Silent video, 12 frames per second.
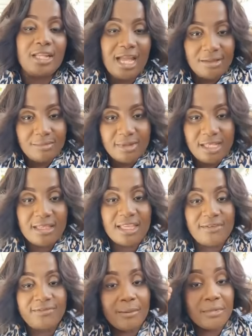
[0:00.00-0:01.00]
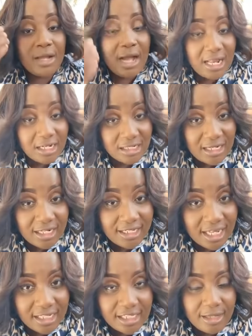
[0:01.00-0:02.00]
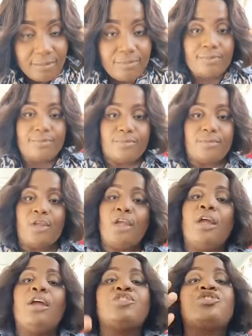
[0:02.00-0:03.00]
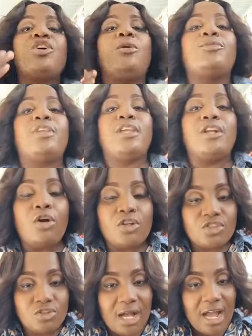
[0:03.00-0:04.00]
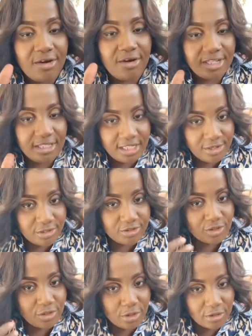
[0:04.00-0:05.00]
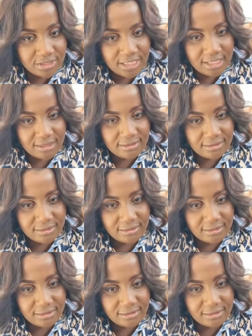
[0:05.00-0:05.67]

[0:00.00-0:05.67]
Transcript: That means if them call Claudia name, something goes so alright near. So don't it?